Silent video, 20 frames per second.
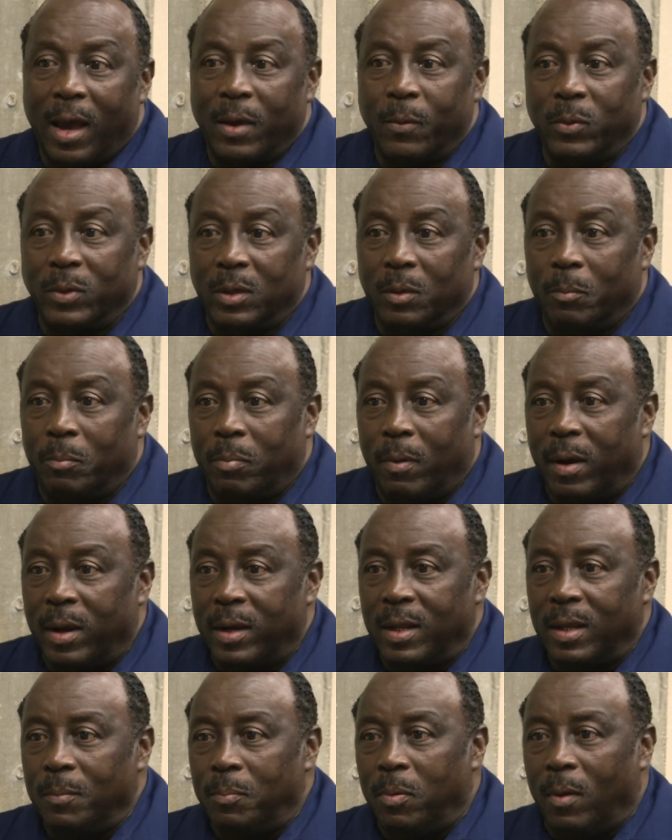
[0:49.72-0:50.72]
I went to
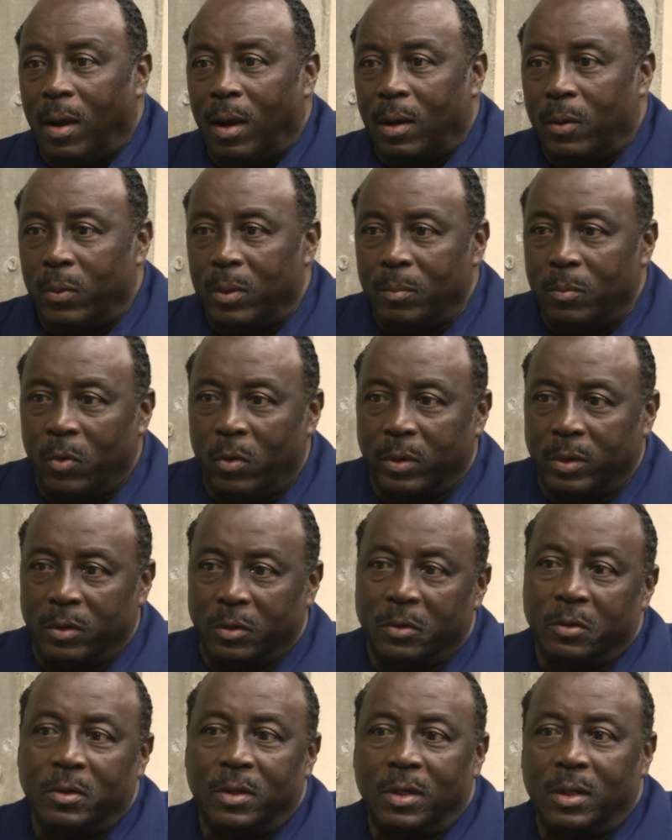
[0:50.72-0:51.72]
Barnett Park one morning,
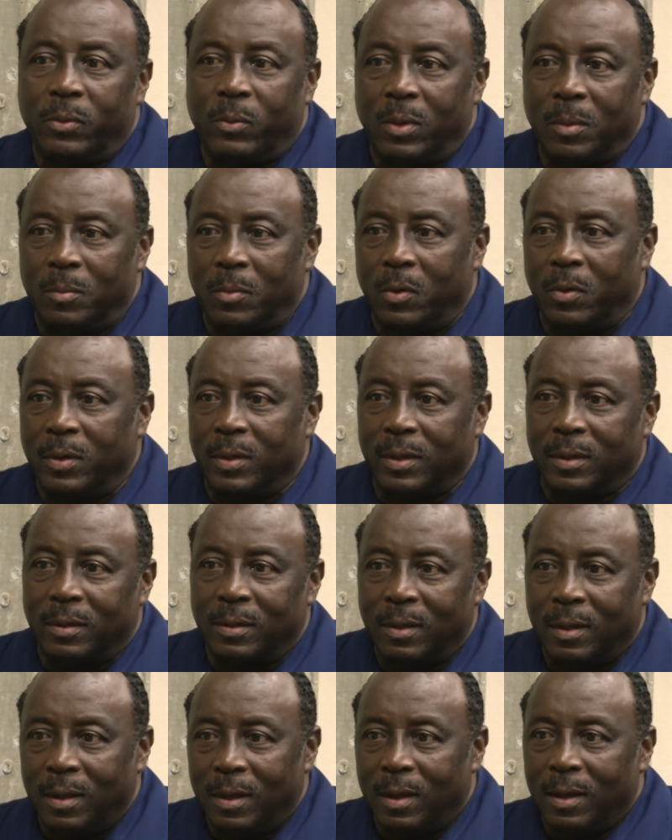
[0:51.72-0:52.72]
early one morning,
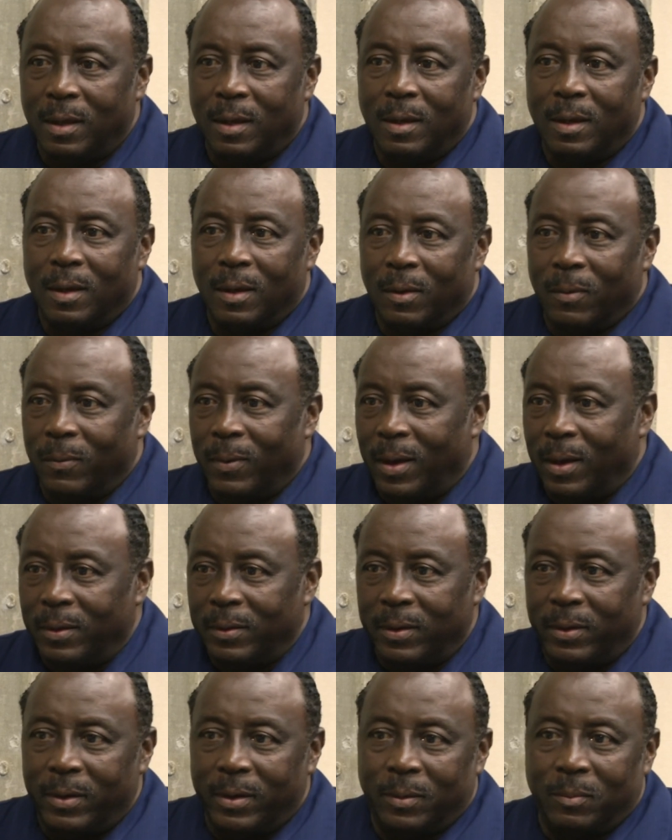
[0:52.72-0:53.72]
around
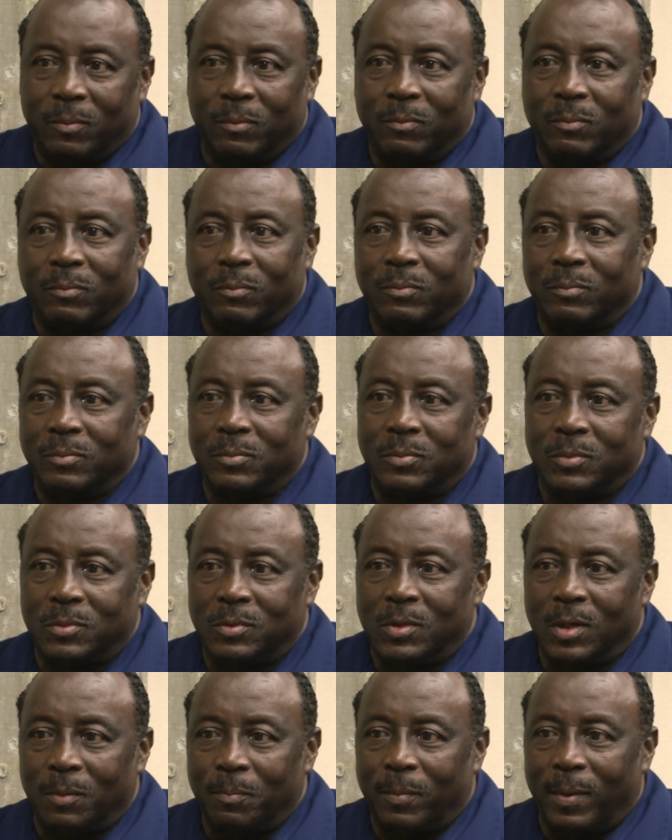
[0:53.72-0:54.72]
there and
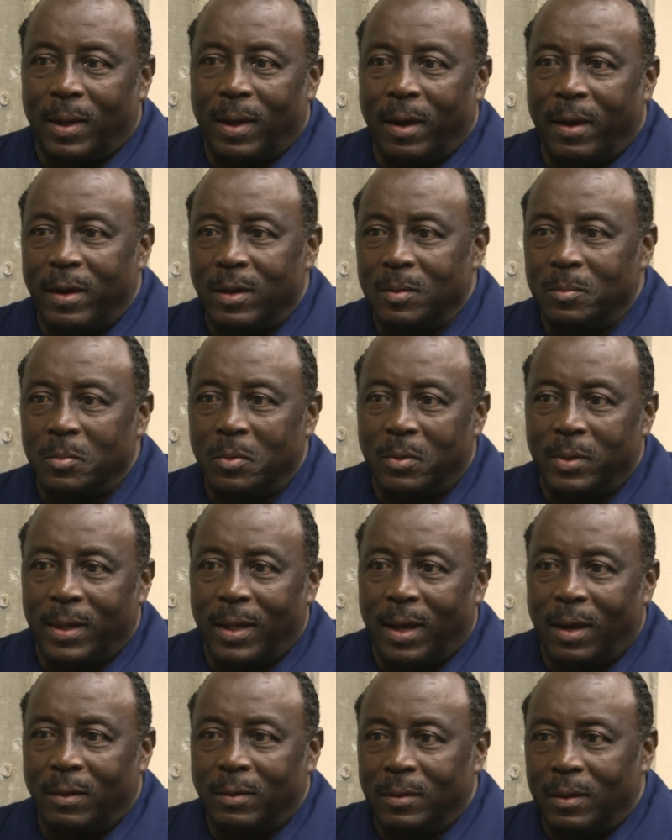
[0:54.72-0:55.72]
took my ironing board
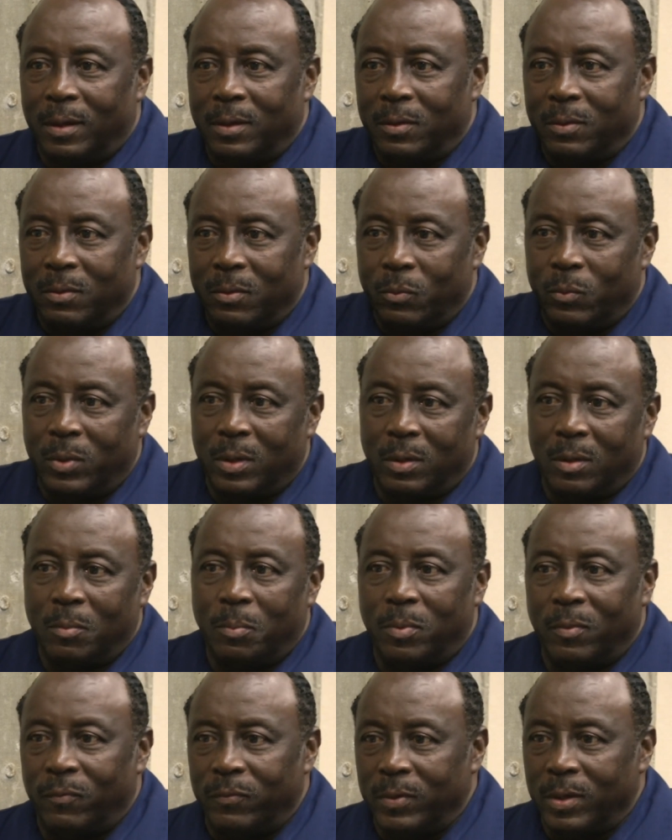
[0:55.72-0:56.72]
out under the, one of the
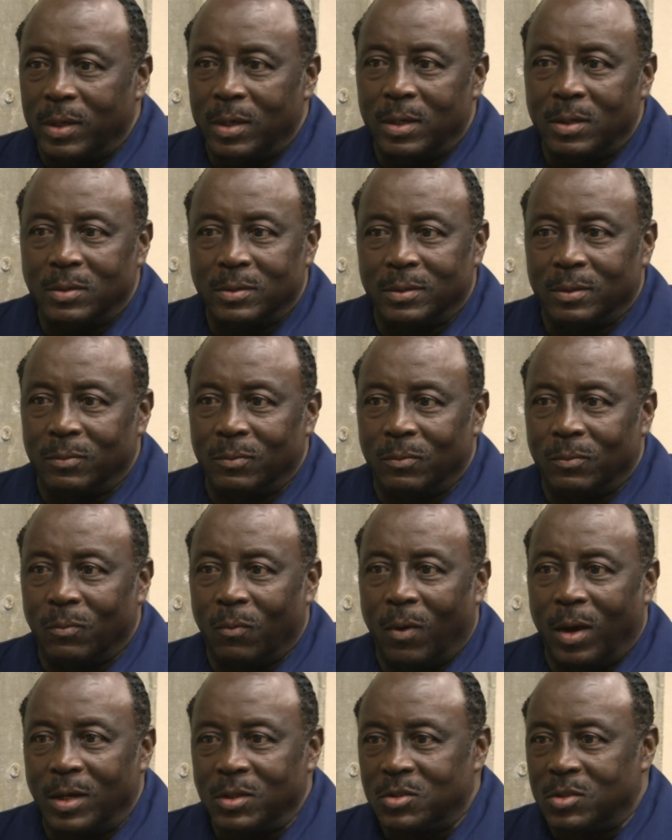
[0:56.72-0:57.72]
pavilions and
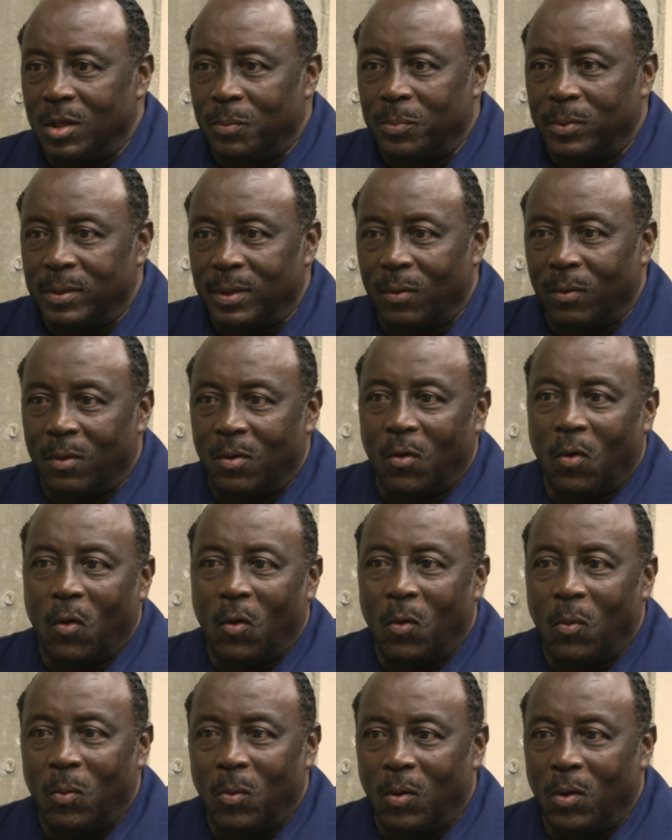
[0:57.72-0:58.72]
washed up in the
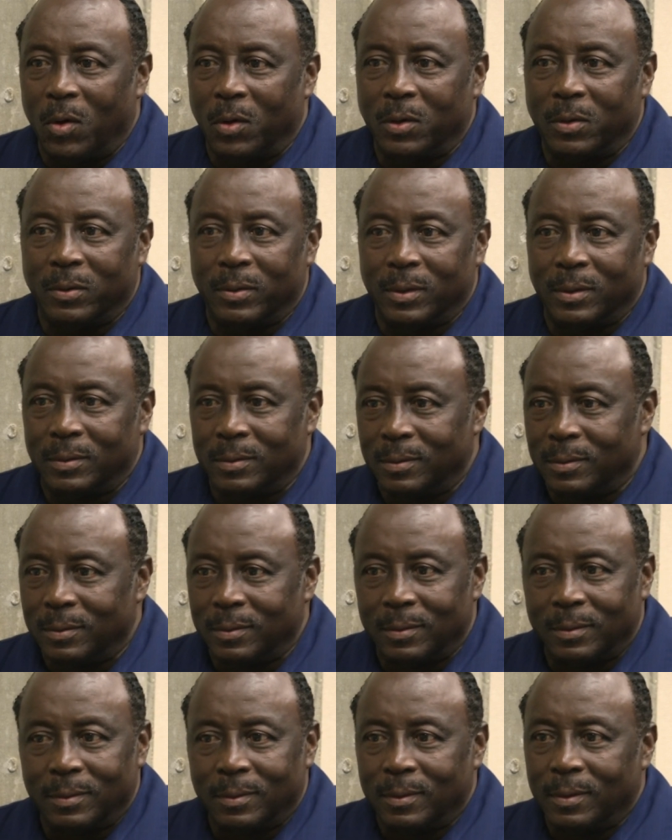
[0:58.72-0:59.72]
cold water and
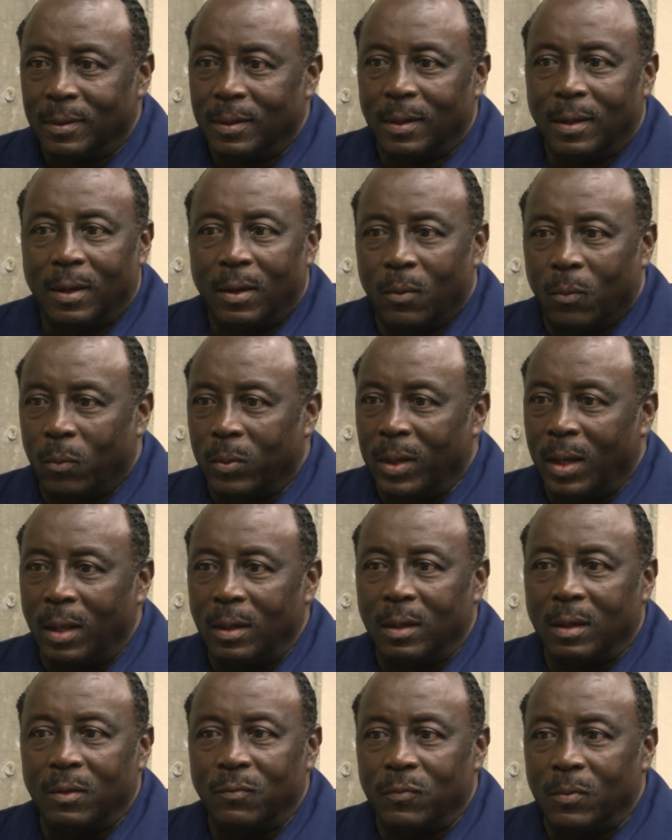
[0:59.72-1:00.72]
went out
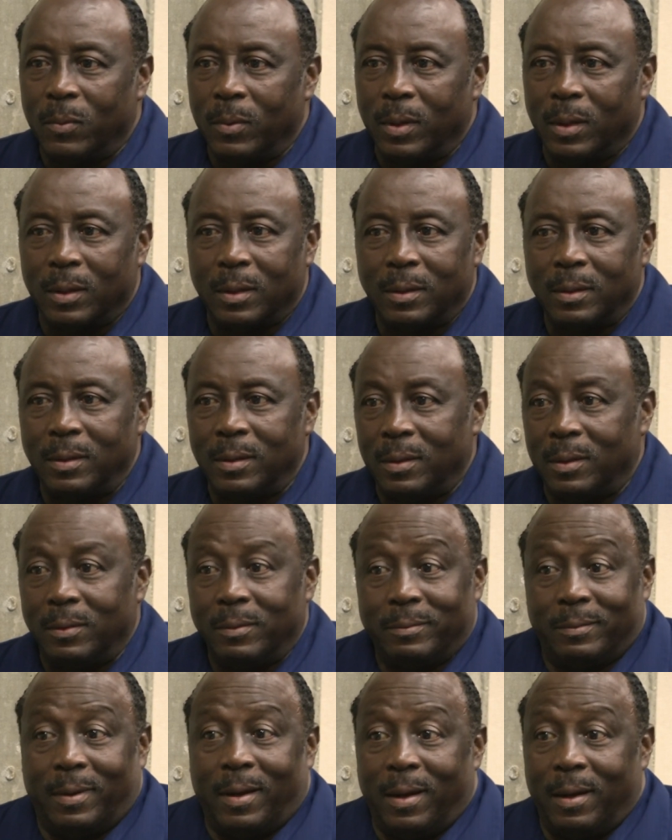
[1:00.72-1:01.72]
looking for work. You
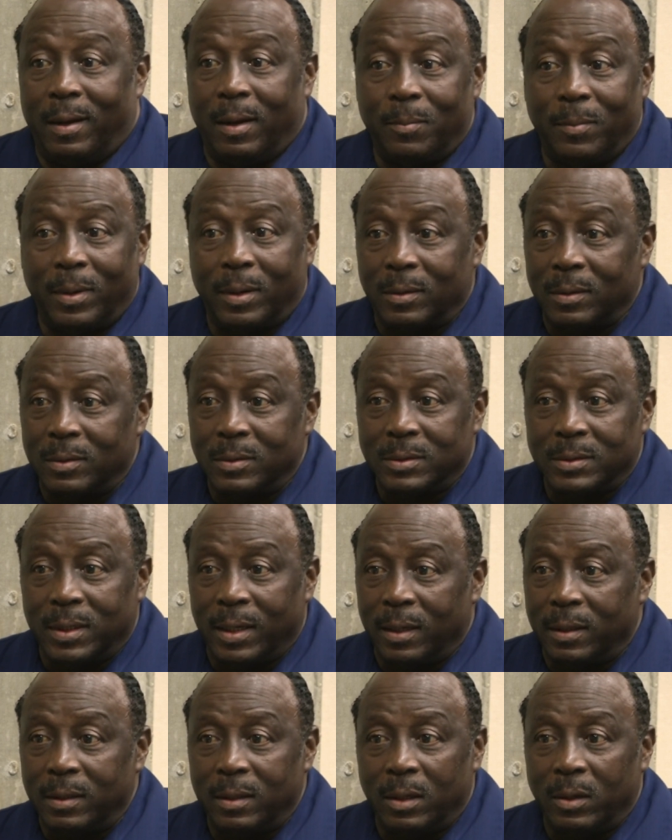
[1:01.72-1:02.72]
know, I had my clothes
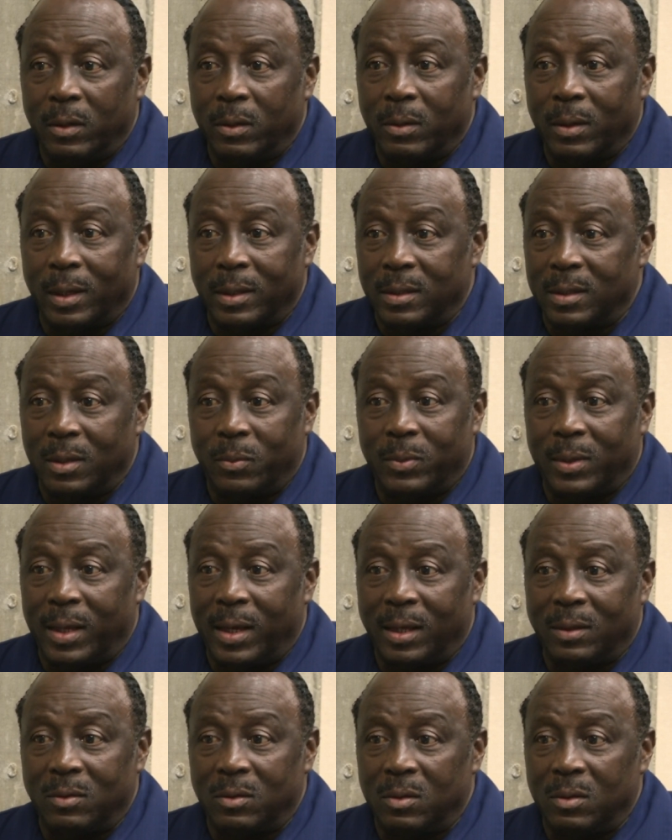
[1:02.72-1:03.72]
there. You know, I did what I
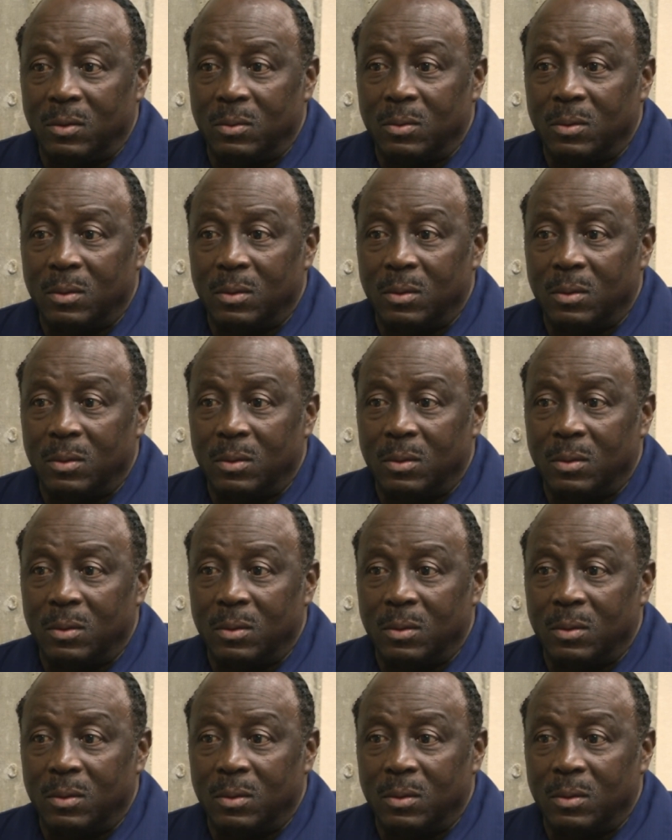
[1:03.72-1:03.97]
had to do.